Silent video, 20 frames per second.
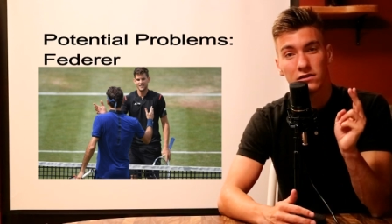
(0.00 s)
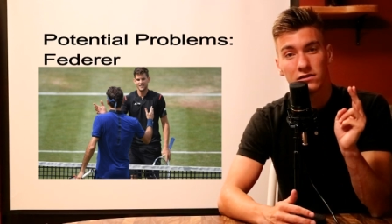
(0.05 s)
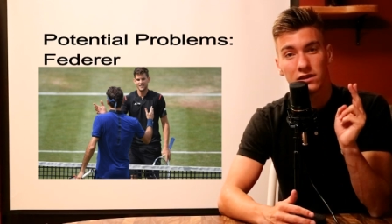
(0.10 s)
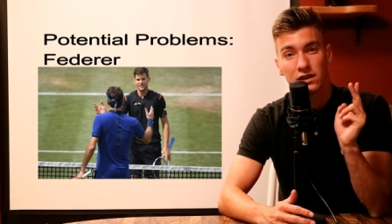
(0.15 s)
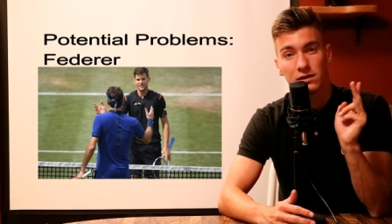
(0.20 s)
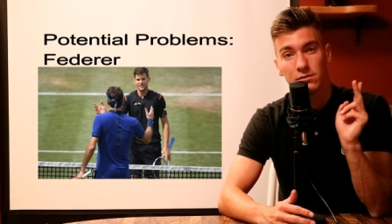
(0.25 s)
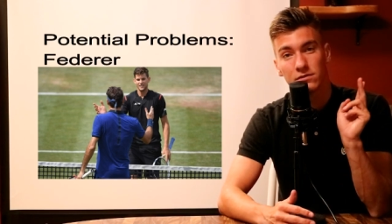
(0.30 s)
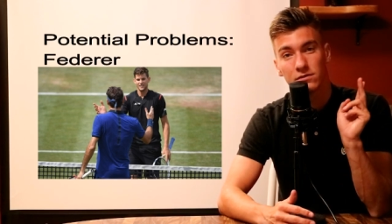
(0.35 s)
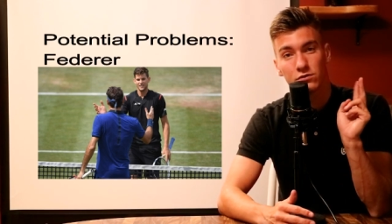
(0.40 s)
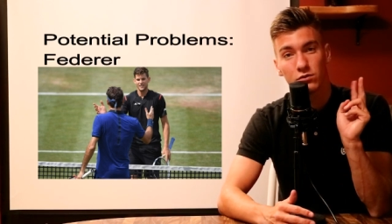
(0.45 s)

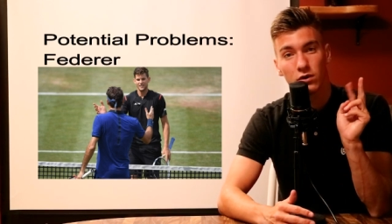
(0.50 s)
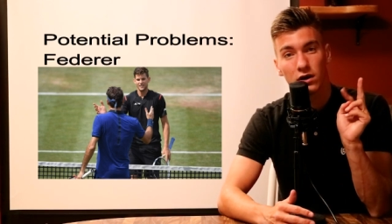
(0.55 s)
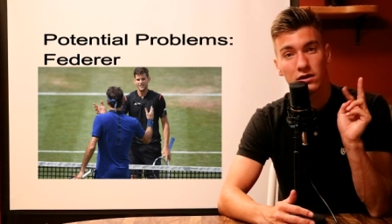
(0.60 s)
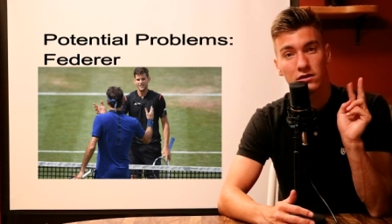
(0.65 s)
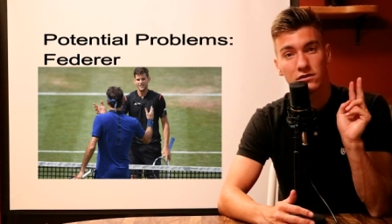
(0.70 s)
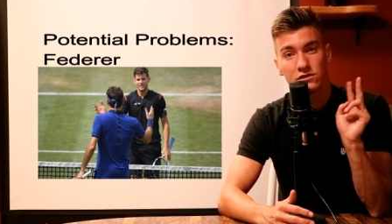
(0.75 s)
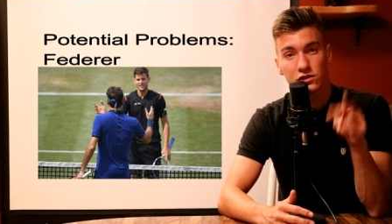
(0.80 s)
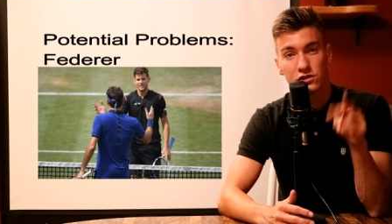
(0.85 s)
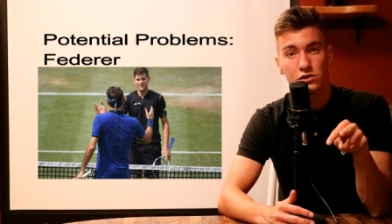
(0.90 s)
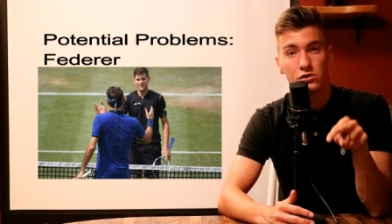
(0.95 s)
Thiem has
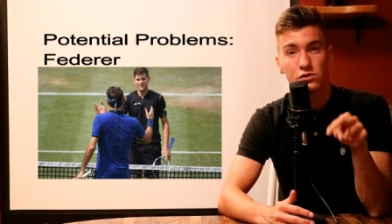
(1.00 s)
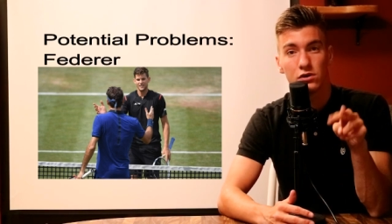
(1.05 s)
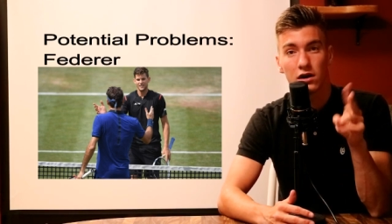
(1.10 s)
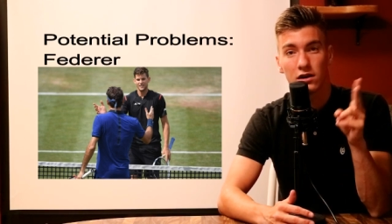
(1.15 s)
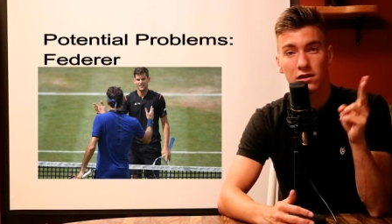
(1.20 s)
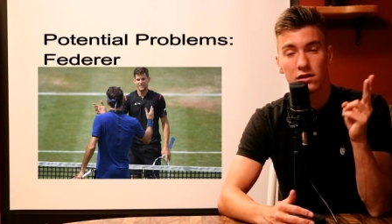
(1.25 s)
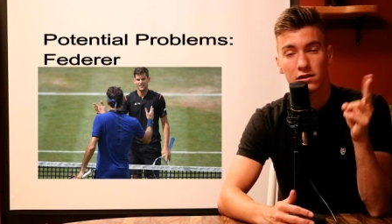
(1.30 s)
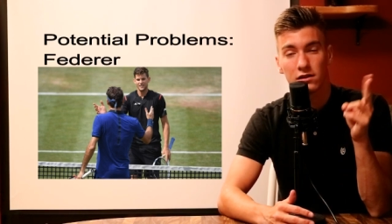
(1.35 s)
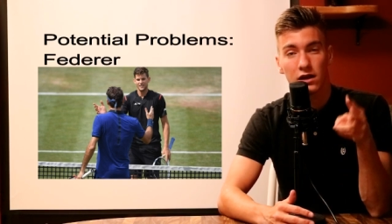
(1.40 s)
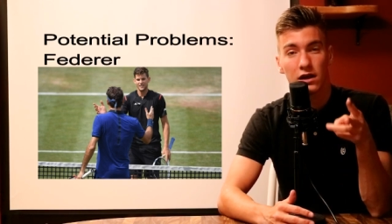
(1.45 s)
won two
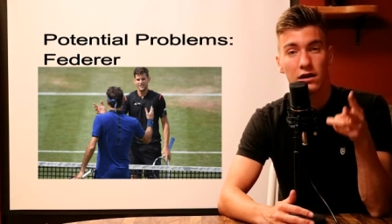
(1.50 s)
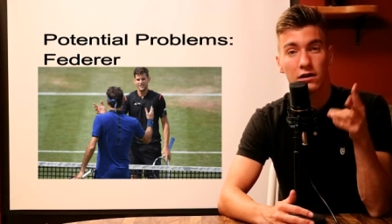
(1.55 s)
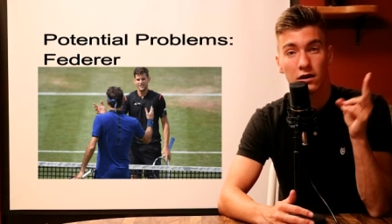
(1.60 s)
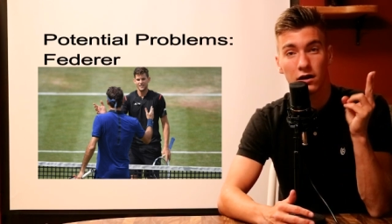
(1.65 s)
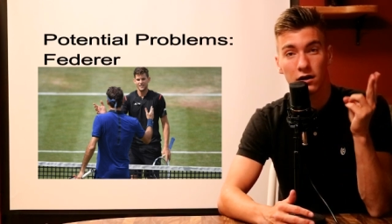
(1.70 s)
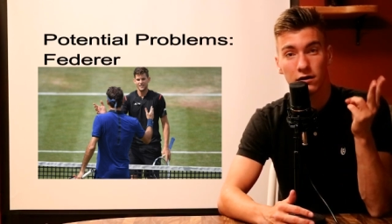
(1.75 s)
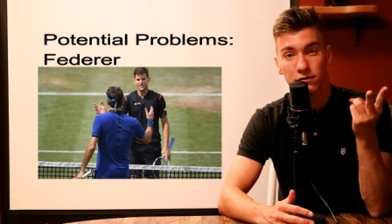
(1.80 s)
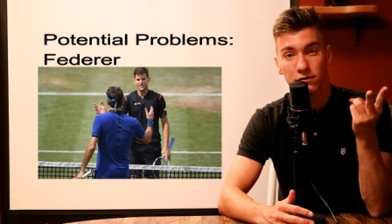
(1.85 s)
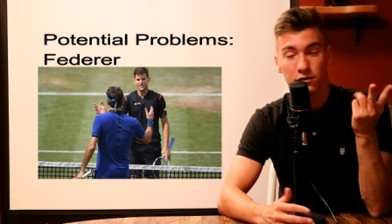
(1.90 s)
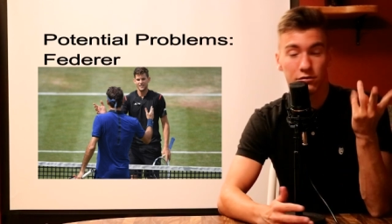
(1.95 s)
out of
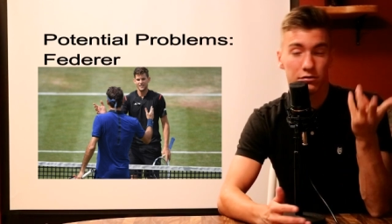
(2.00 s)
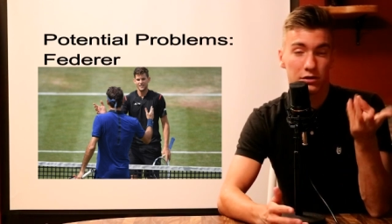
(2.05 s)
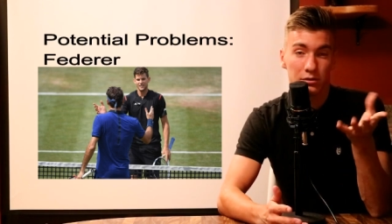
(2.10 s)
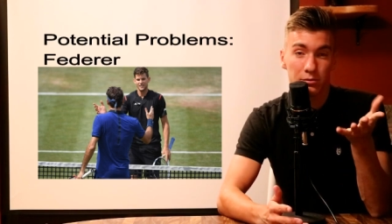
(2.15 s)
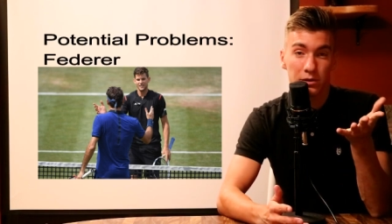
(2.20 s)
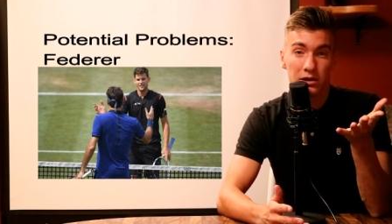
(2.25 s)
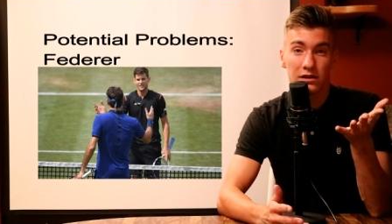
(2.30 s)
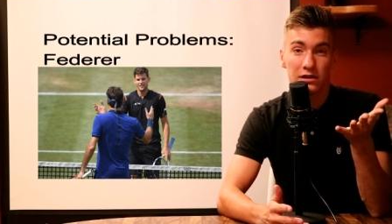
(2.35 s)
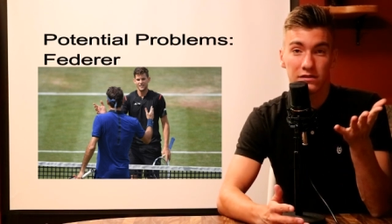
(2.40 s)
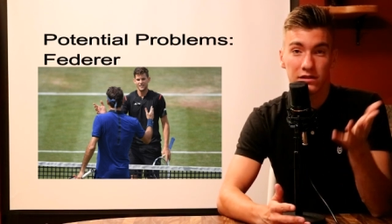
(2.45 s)
the three
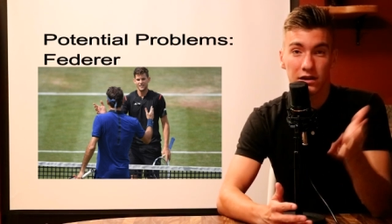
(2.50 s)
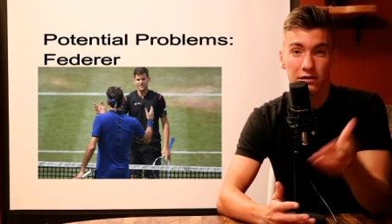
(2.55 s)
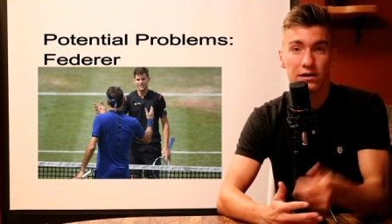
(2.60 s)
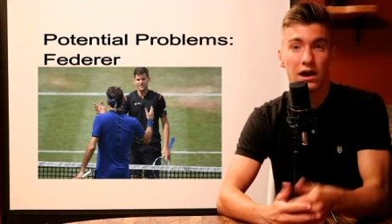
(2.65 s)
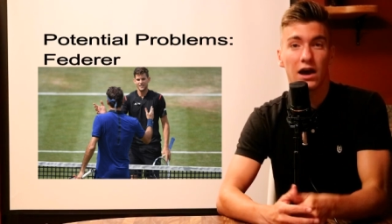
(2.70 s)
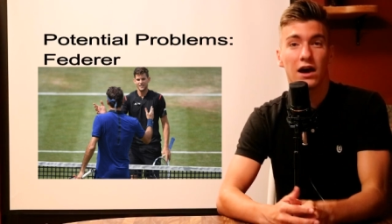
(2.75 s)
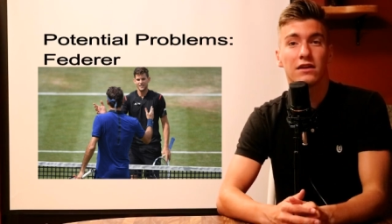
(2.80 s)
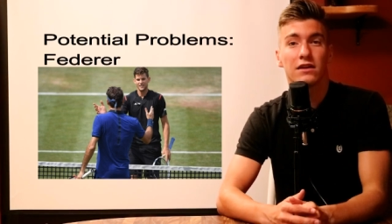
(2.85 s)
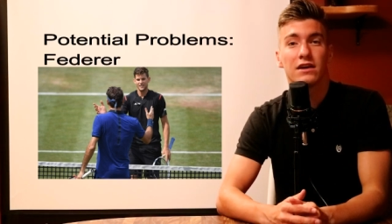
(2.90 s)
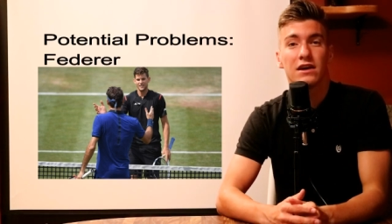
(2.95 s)
meetings they've
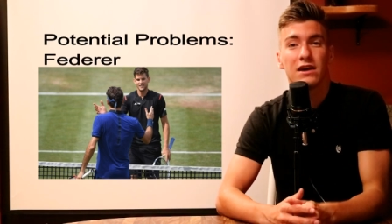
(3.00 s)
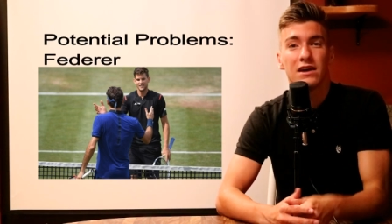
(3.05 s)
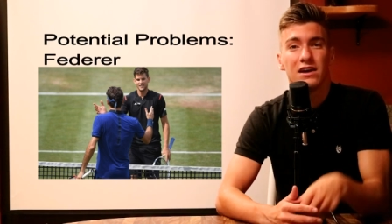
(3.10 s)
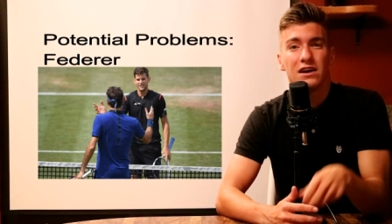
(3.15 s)
had,